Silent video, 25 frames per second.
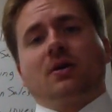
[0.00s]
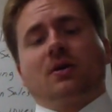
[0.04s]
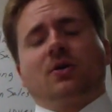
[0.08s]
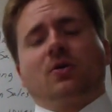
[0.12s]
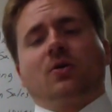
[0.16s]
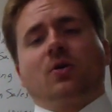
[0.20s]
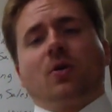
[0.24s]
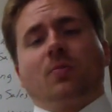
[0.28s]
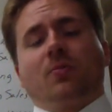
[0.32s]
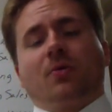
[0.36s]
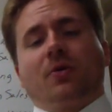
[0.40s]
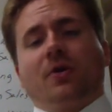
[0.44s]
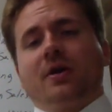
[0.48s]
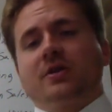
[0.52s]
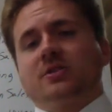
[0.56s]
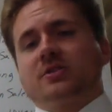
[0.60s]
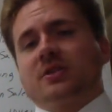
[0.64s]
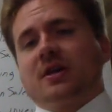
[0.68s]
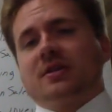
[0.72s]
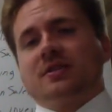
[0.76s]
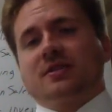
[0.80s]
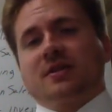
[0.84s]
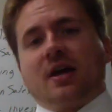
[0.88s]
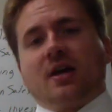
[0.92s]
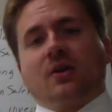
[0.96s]

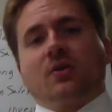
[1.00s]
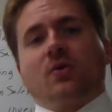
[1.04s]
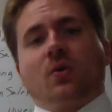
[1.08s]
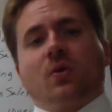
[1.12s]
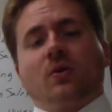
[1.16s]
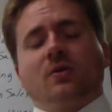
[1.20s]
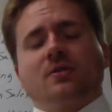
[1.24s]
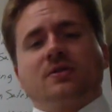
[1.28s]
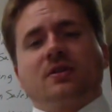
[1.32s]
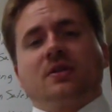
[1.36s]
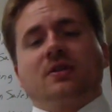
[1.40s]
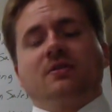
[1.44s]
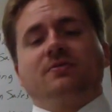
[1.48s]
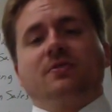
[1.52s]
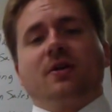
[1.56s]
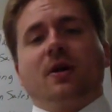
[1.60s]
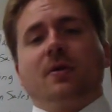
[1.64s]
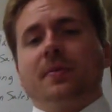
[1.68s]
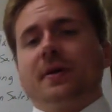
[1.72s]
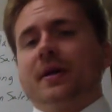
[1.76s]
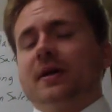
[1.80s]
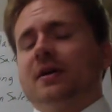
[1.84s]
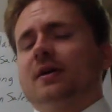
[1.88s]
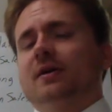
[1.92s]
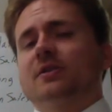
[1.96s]
corporation that has headquarters in a
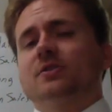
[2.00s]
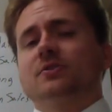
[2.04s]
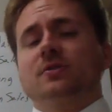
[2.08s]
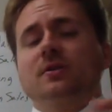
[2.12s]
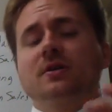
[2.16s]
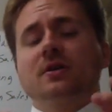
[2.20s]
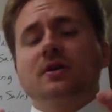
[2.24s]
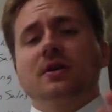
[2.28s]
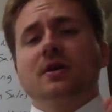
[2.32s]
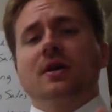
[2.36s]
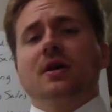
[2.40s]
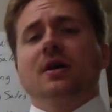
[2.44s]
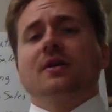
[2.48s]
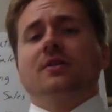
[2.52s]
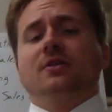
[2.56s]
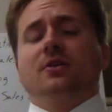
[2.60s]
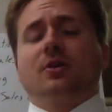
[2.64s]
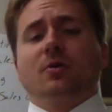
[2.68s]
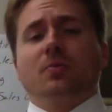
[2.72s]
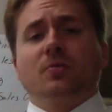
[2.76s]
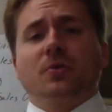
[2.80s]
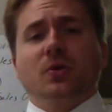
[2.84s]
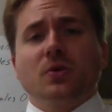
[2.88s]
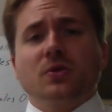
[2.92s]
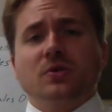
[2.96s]
developing country,
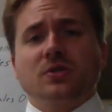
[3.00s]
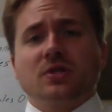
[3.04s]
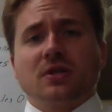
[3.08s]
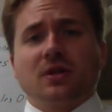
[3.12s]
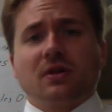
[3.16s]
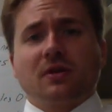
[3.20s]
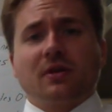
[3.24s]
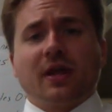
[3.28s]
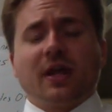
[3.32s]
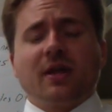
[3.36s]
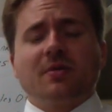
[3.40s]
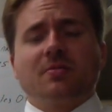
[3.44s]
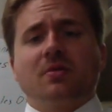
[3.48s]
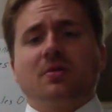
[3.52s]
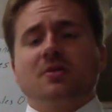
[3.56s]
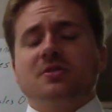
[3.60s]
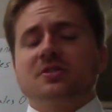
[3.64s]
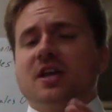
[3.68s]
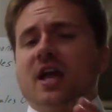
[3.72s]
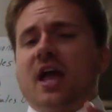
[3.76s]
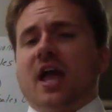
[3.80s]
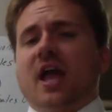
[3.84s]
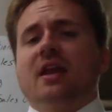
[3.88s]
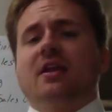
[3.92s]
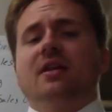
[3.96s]
they're abusing their
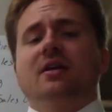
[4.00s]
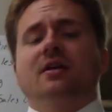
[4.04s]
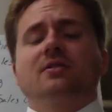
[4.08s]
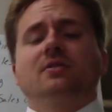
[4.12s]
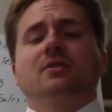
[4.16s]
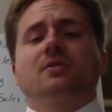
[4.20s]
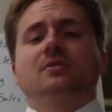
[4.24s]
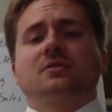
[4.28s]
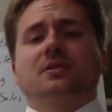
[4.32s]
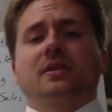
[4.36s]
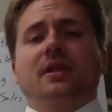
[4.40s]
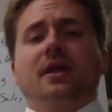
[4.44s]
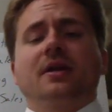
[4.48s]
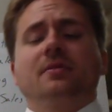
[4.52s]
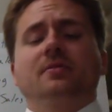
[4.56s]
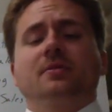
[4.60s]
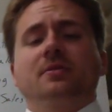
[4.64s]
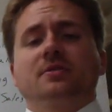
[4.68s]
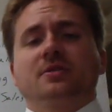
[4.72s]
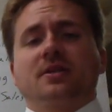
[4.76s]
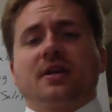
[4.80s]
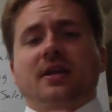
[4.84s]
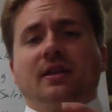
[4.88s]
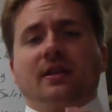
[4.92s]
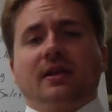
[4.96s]
laborers, any of those
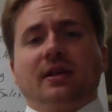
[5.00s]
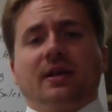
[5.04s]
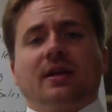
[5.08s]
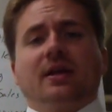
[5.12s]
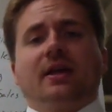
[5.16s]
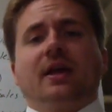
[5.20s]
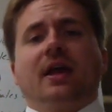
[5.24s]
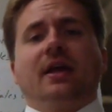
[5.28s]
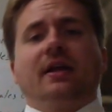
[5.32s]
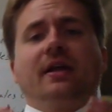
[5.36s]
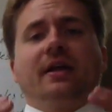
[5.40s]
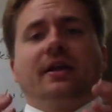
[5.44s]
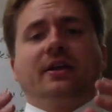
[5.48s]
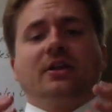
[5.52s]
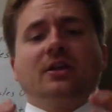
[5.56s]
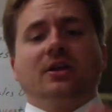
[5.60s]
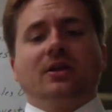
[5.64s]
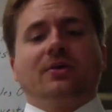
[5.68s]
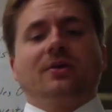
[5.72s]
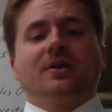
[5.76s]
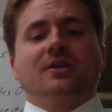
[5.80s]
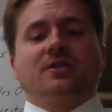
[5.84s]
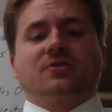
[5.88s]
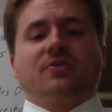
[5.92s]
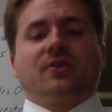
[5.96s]
laborers can litigate in a
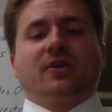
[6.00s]
U.S.